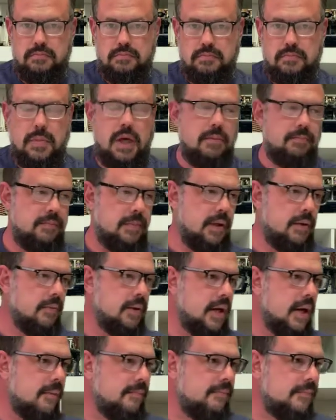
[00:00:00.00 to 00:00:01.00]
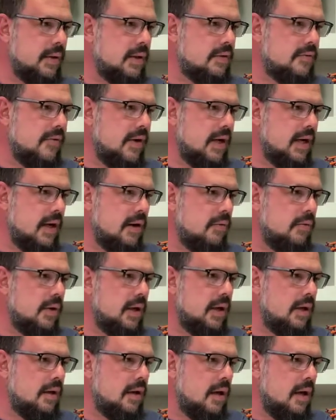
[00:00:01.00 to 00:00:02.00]
Well, here we go. Let's find out
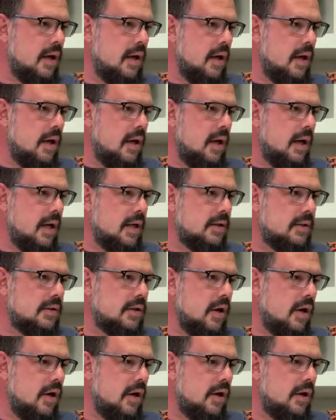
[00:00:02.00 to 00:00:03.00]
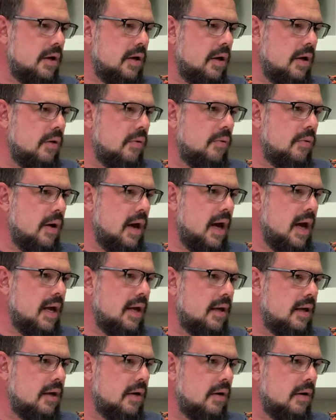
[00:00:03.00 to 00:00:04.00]
what has gone awry
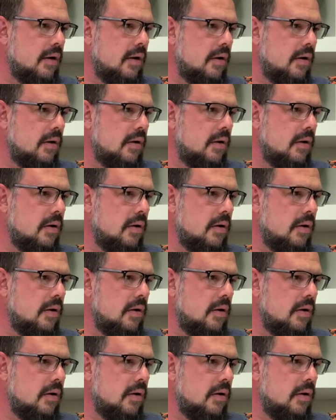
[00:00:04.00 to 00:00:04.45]
here.